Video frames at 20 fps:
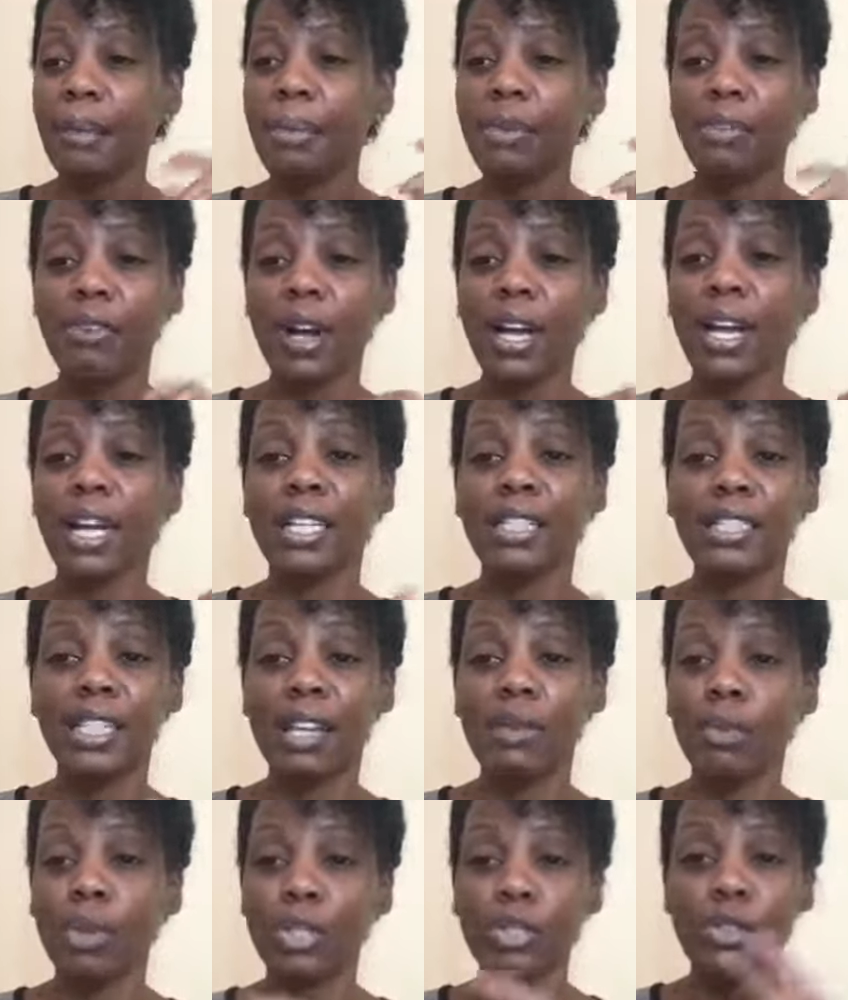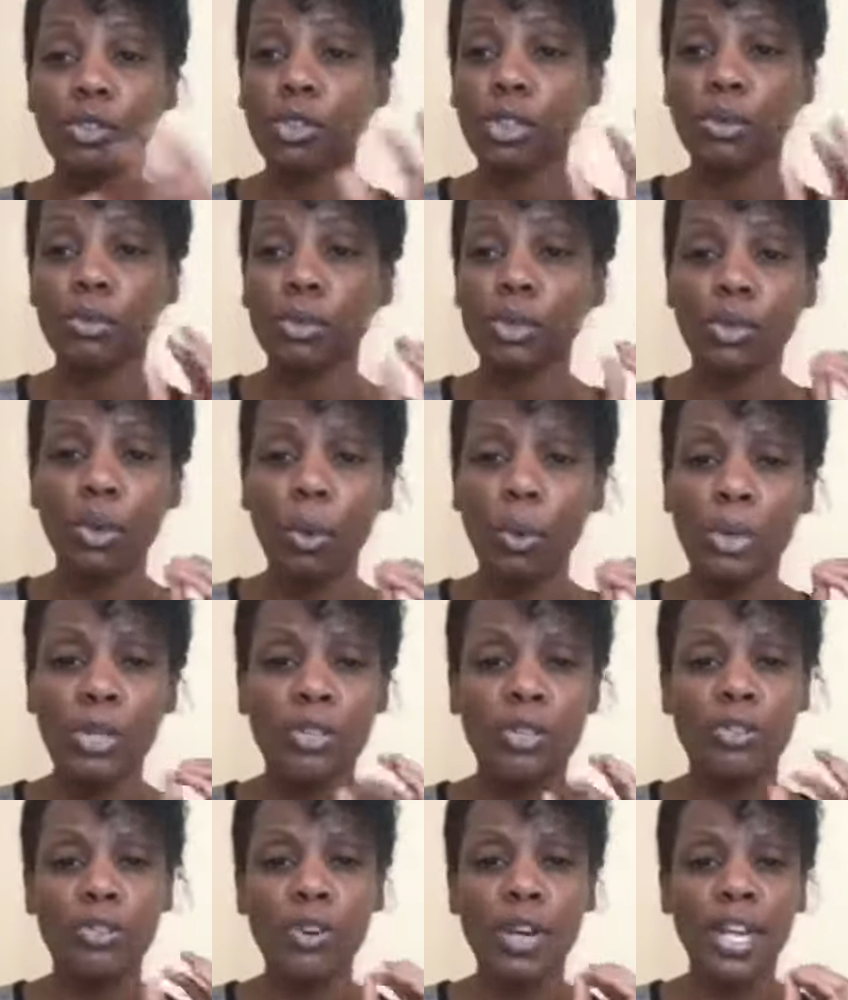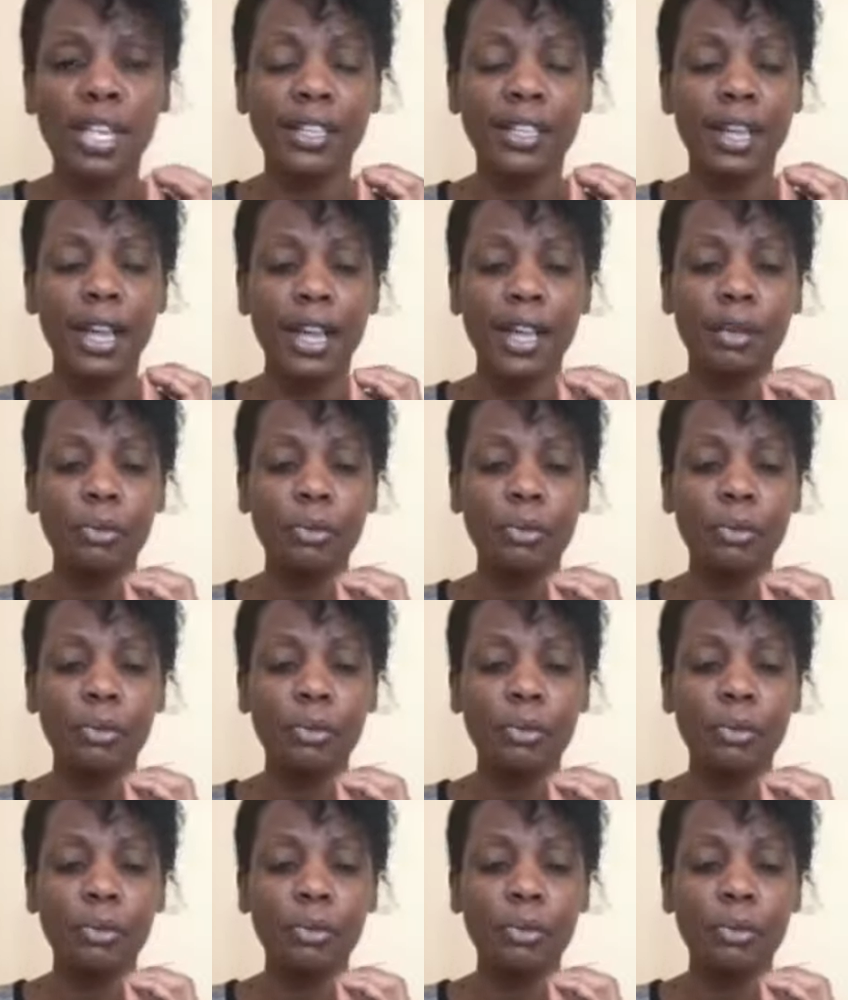before i got saved was it was always strained